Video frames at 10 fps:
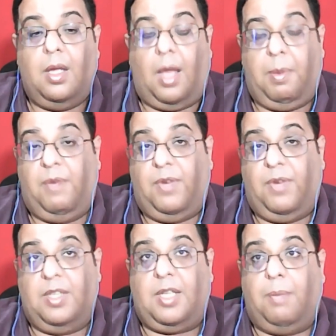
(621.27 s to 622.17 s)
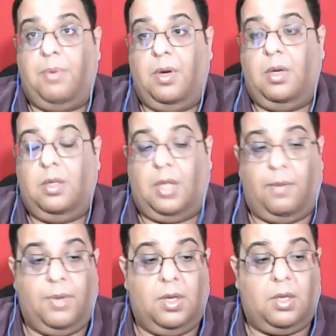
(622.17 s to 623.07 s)
I mean, for example, there
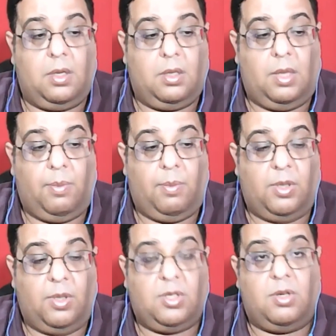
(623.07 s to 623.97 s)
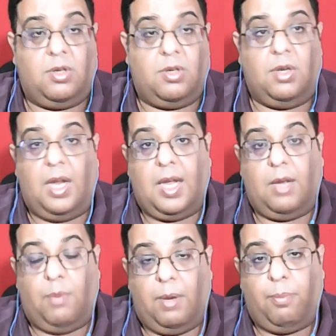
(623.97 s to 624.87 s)
were there was critique
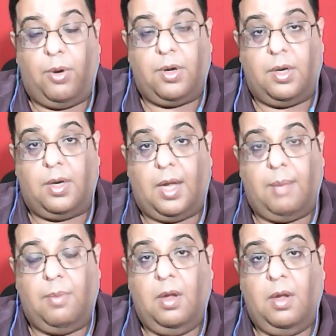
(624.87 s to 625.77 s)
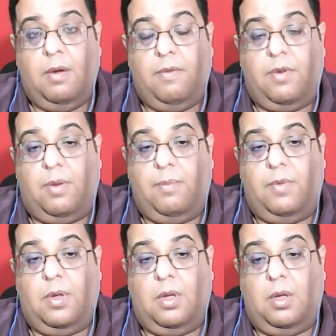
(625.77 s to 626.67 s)
at one point in time from
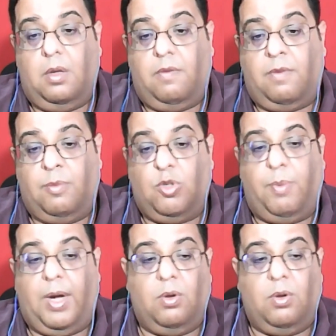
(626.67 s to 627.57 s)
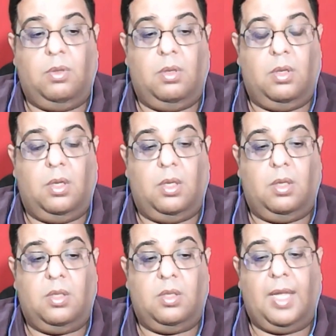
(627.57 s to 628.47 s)
uh, from Zomato uh,
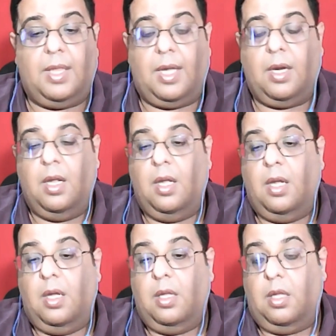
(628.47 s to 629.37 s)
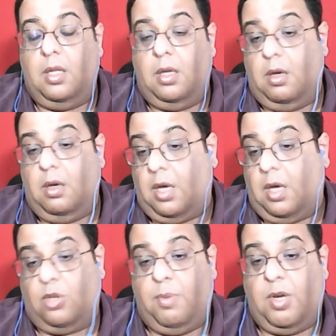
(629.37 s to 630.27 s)
saying that uh, a
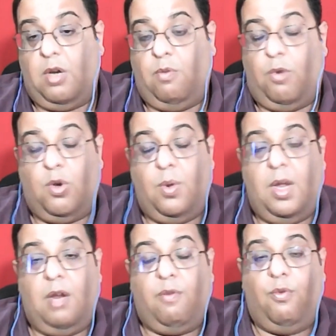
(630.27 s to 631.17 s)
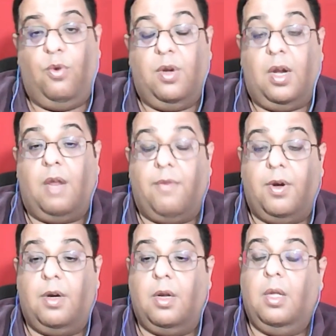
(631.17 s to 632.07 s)
customer didn't want to eat food delivered